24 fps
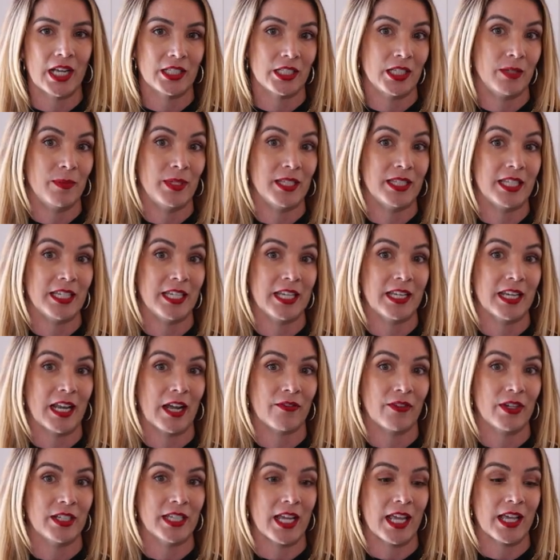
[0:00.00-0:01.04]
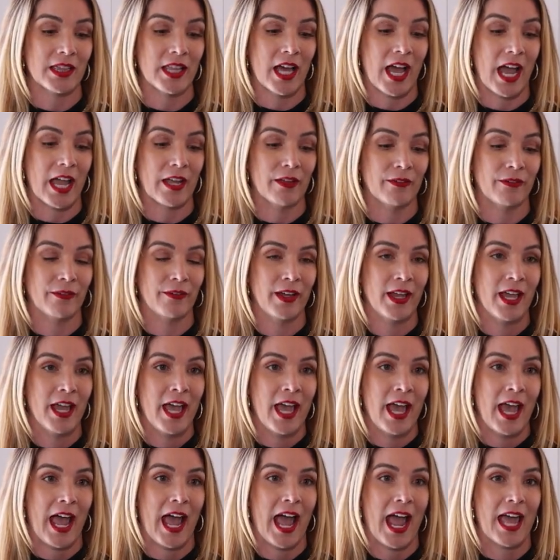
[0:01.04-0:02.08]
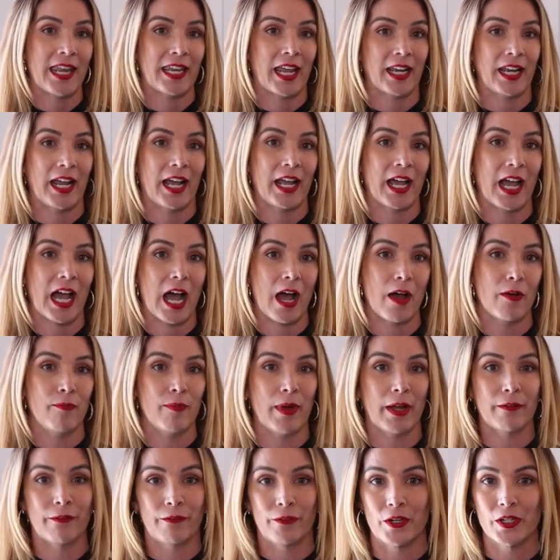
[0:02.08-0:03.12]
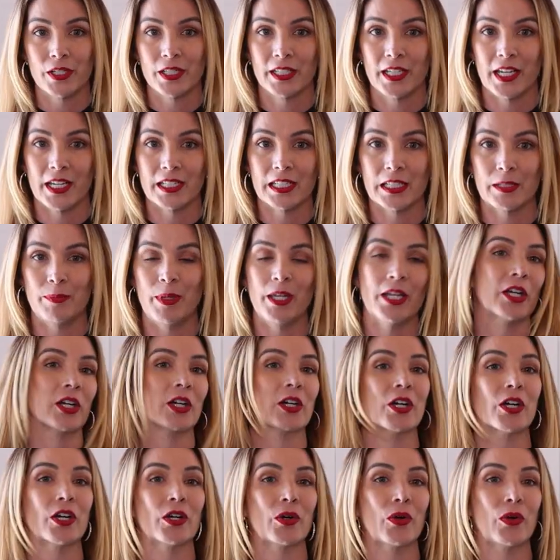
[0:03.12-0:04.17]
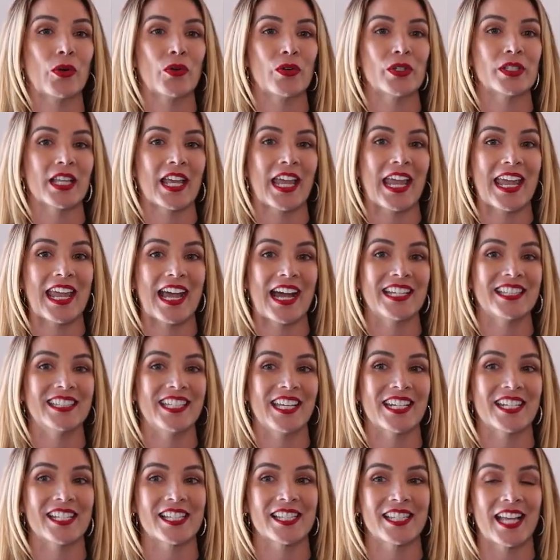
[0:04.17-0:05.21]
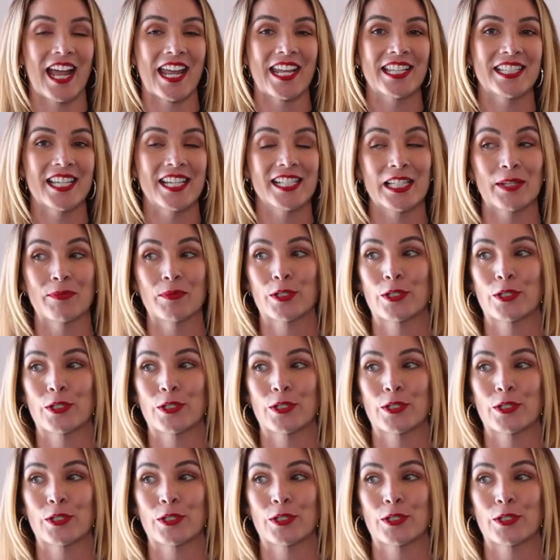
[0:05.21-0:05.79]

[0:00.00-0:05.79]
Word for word: ChatGPT in everyday life. And then I have my first guest speaker, who is an AI data scientist.